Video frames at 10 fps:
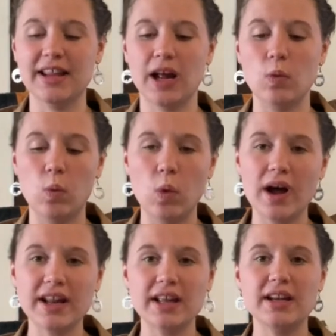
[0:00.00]
that I
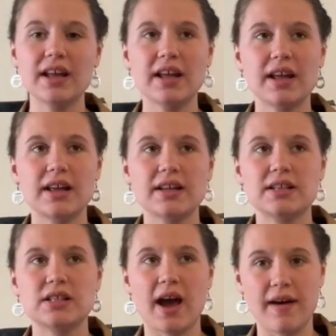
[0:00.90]
wanted
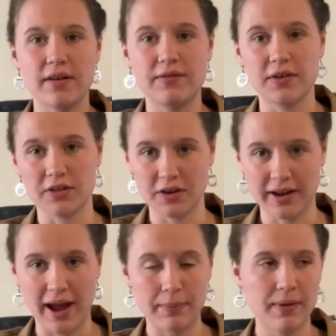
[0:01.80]
to have a further
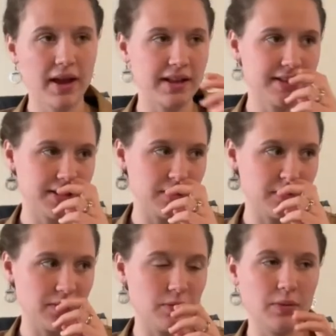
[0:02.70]
gap, and
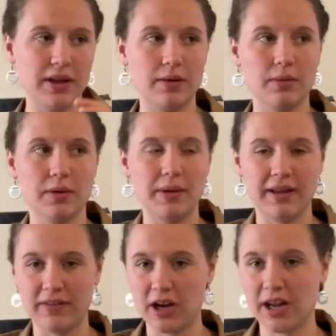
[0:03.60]
so we were
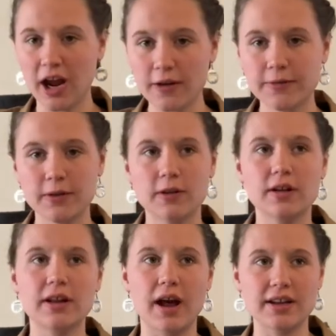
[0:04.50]
being very
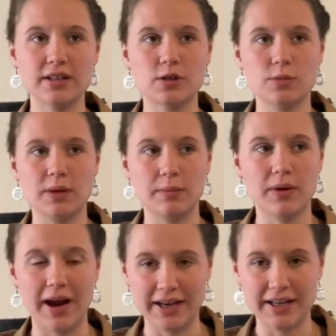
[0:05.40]
careful not to be
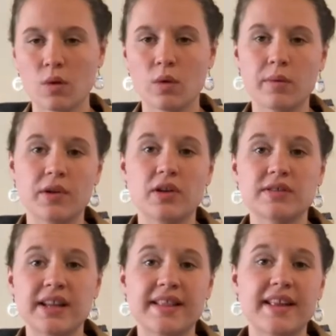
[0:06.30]
pregnant. We were
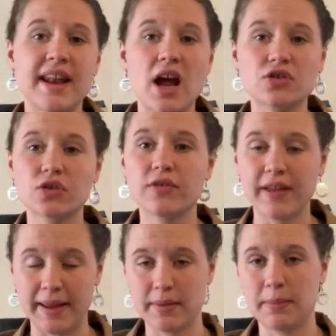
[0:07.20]
using the natural
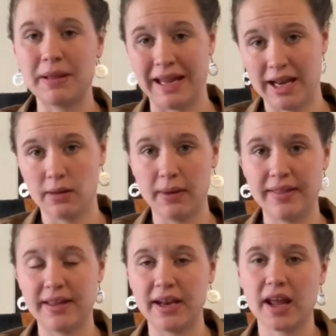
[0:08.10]
family planning
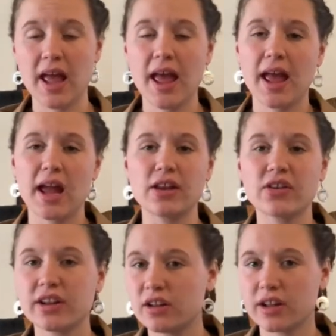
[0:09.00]
method, and you
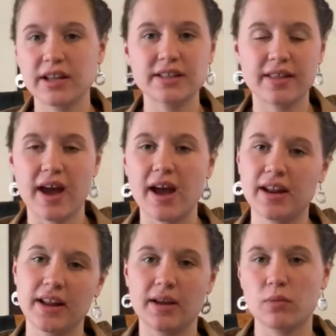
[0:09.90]
can look into that
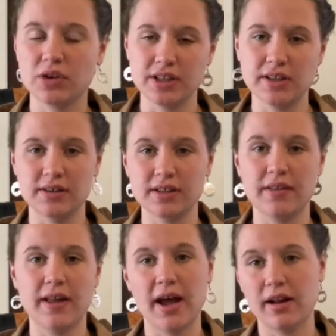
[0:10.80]
and get more details
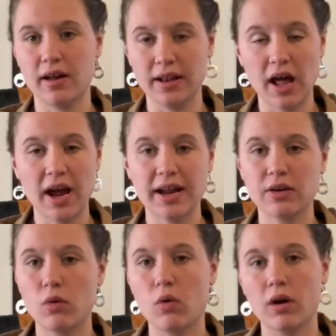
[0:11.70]
on that
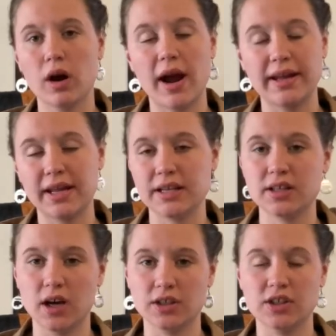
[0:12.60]
online, or I can
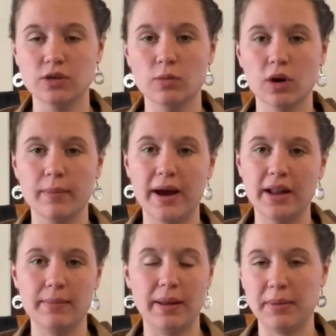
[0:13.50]
talk to you more about
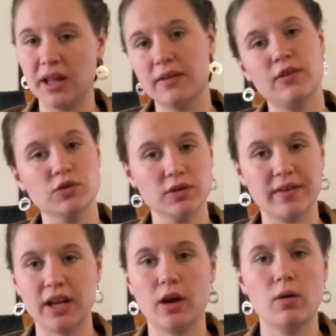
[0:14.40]
it maybe in a future
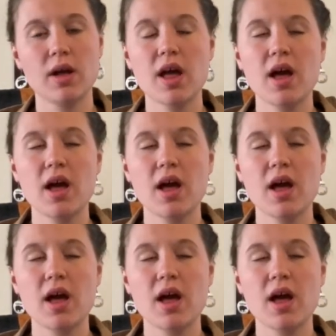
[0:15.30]
video.